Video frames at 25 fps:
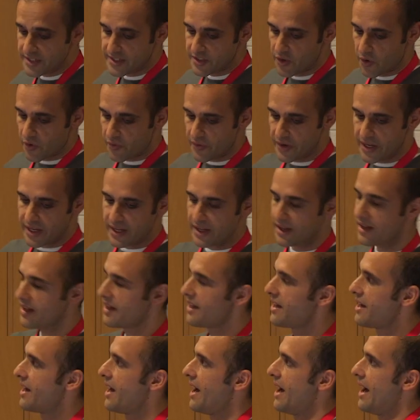is serving?
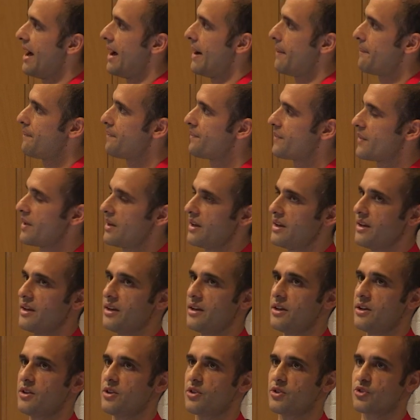
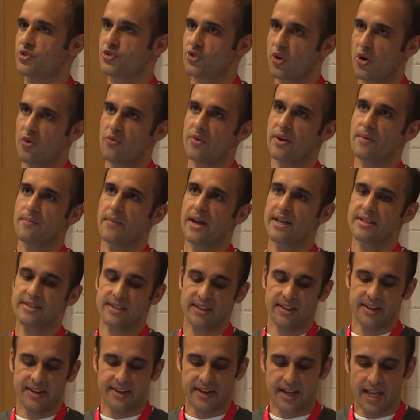Serving
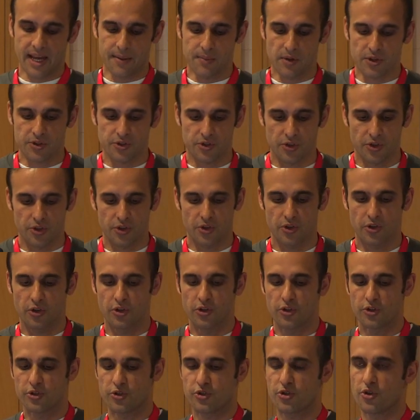basically enables you
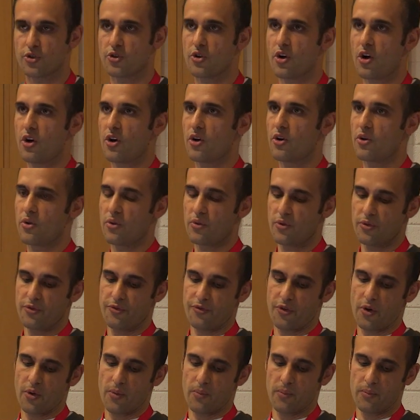to go
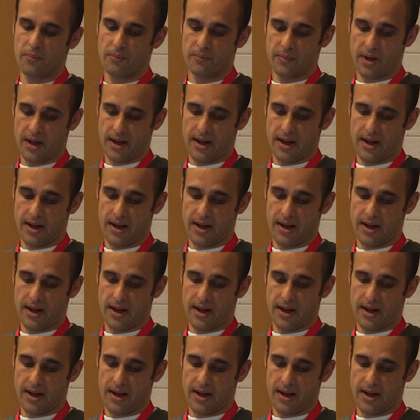from,